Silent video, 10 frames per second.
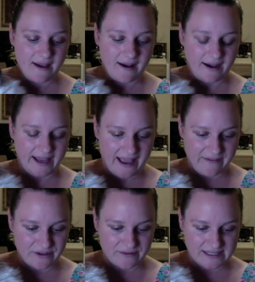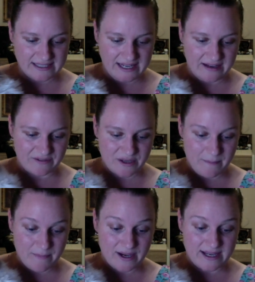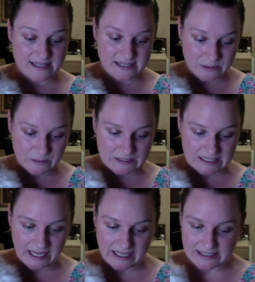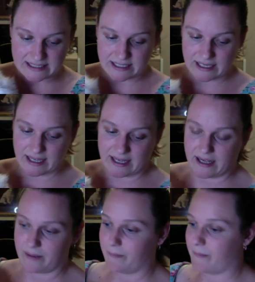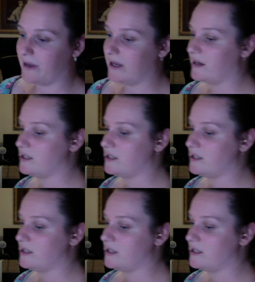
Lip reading: I haven't received my silks yet, but I